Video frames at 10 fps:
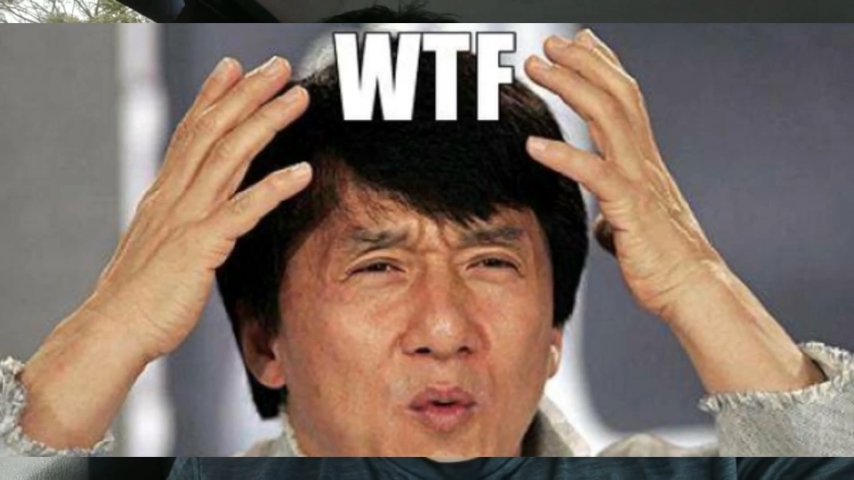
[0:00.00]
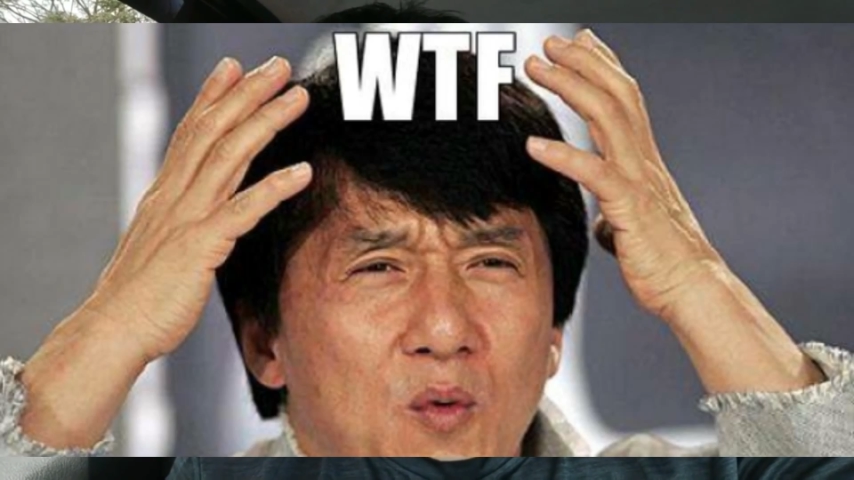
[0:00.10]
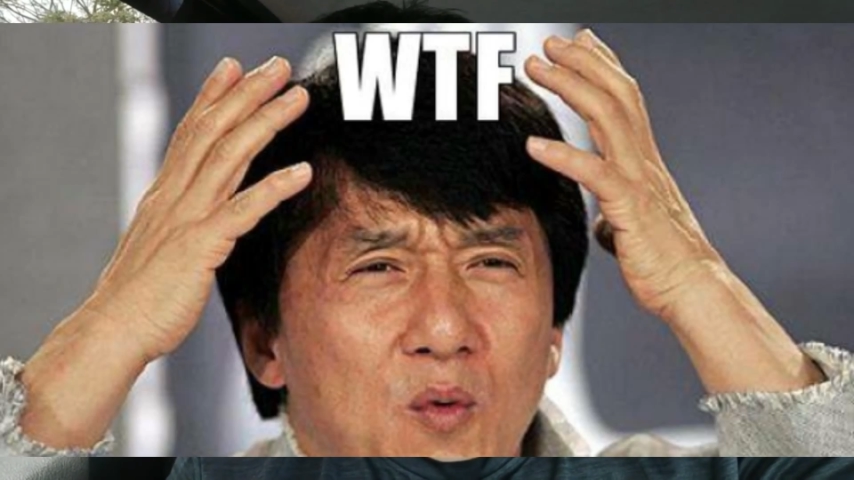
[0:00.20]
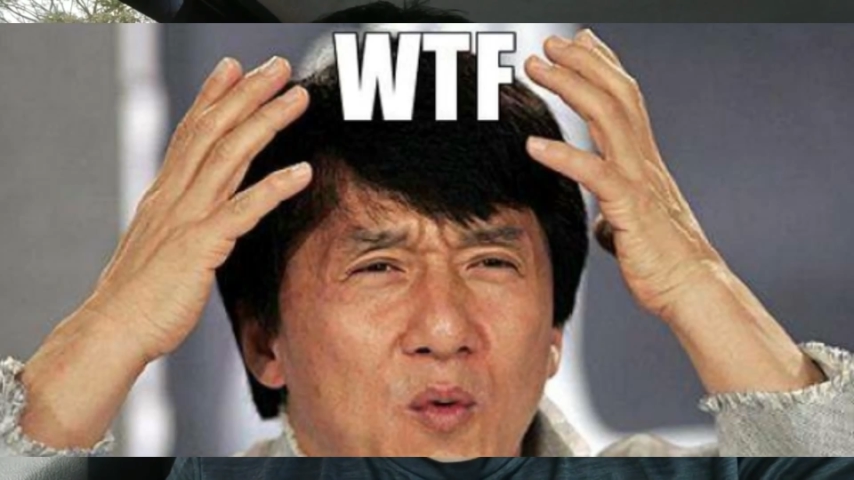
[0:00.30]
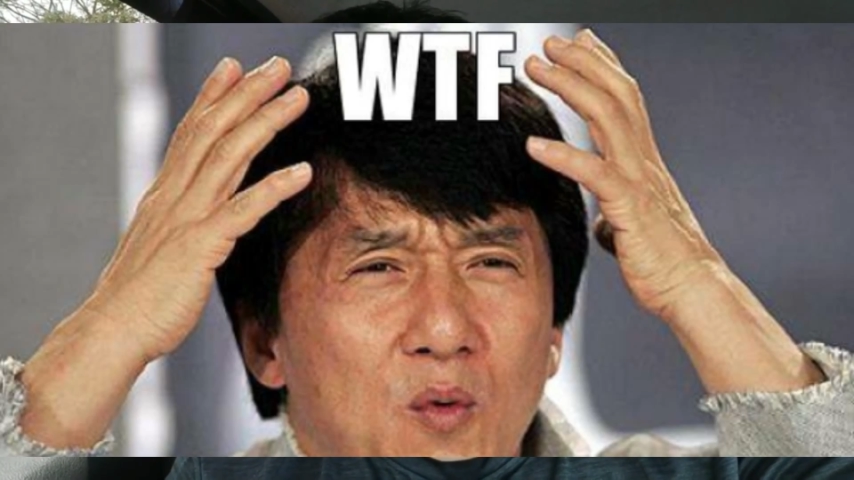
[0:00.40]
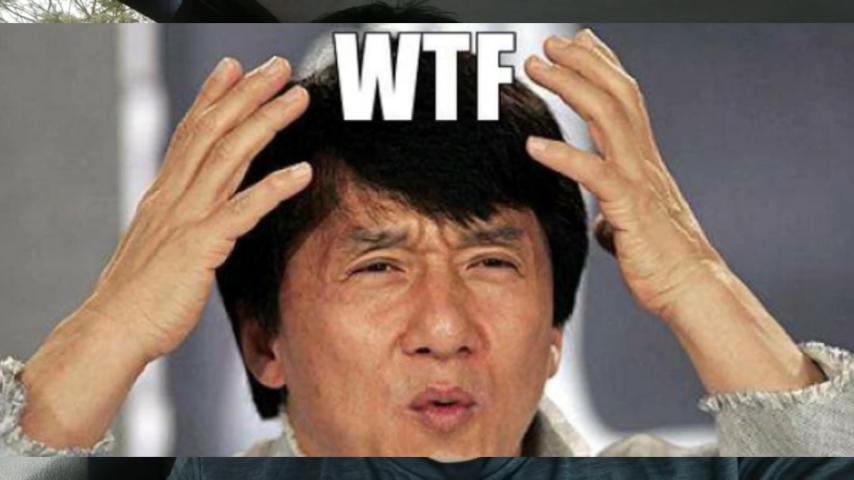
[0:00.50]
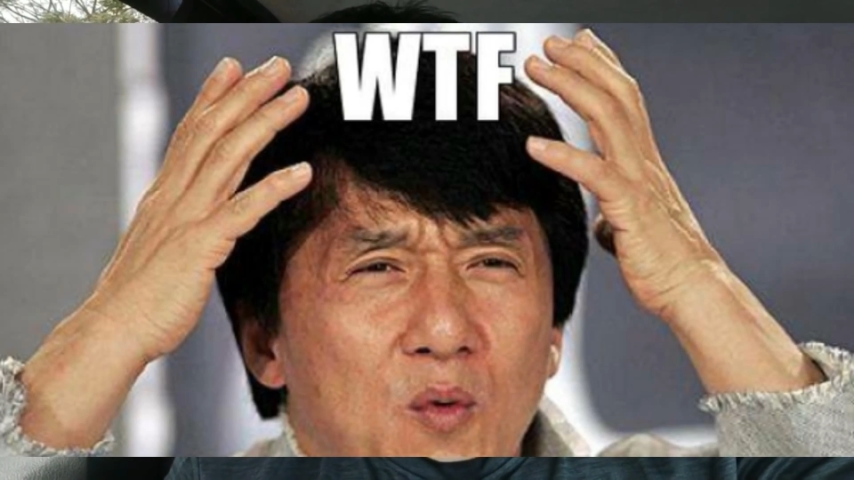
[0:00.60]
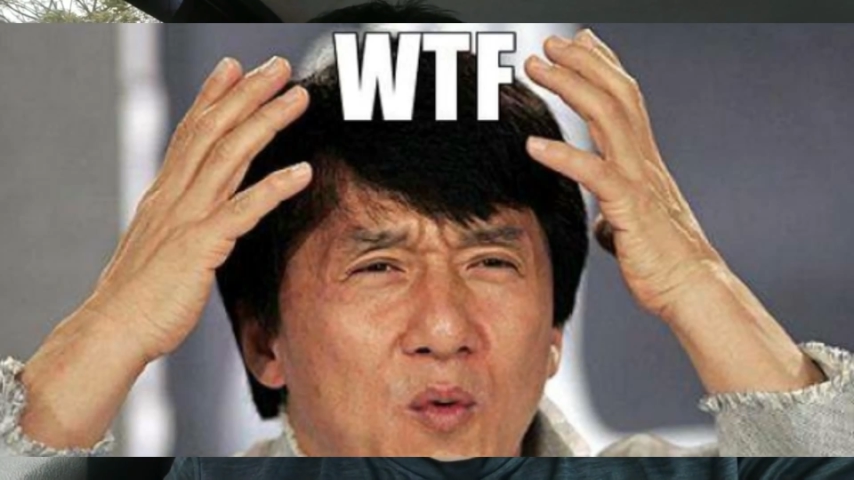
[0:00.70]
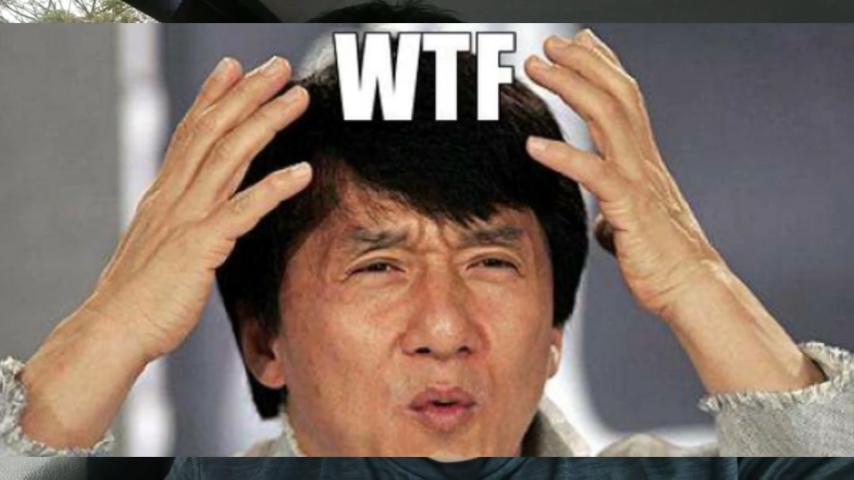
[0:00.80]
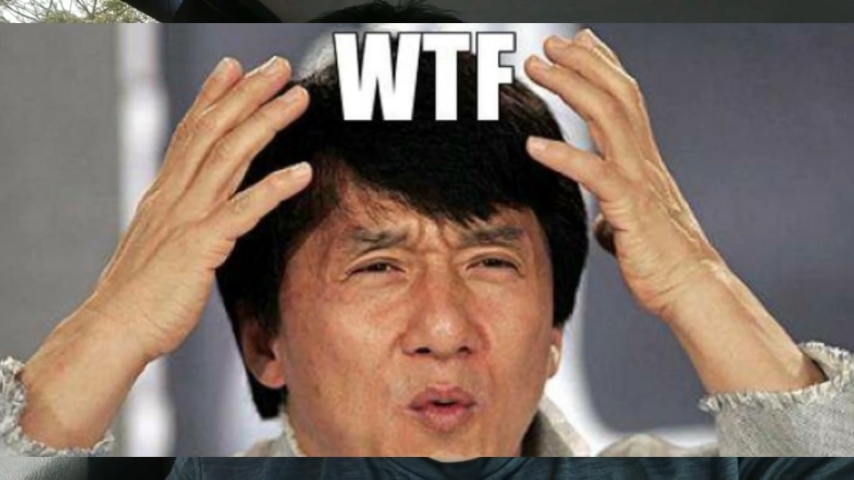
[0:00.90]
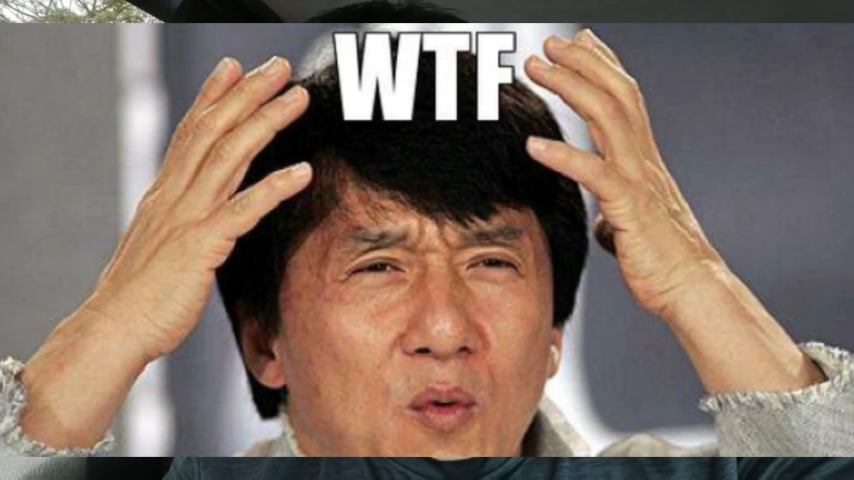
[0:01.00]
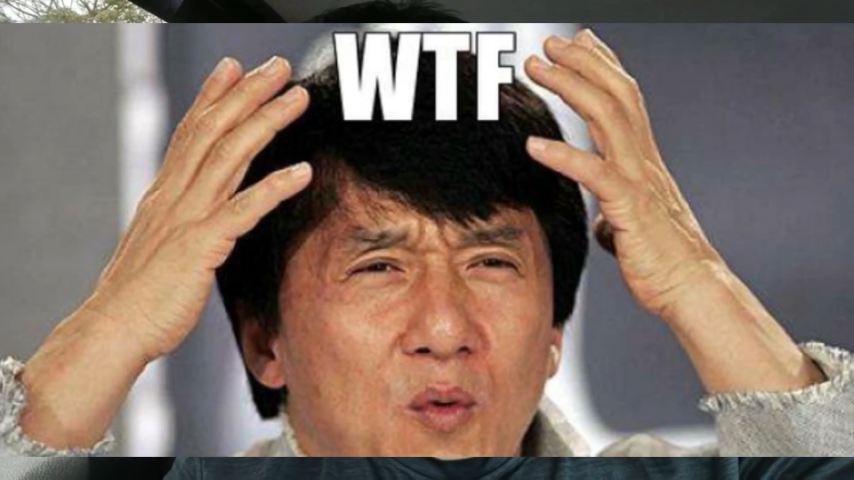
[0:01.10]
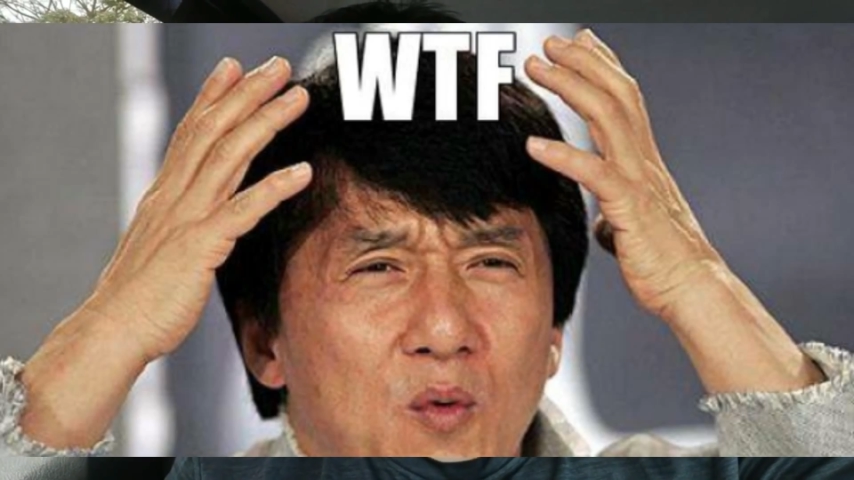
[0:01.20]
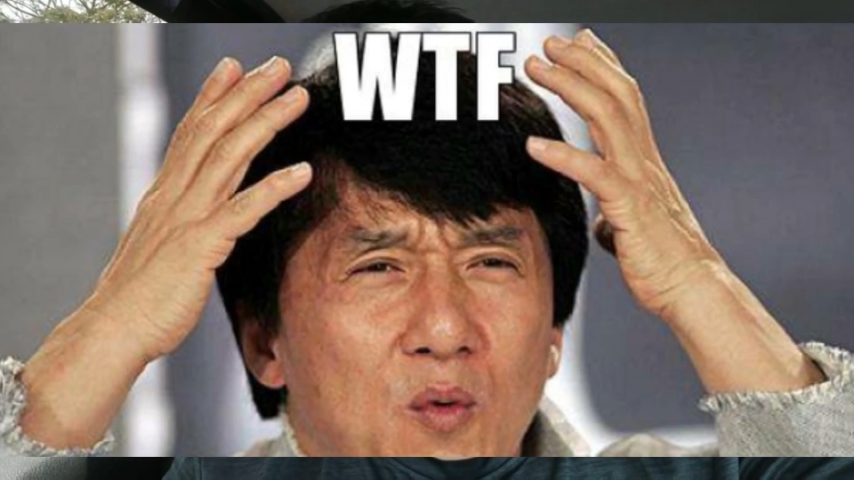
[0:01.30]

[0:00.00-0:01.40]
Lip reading: to 15,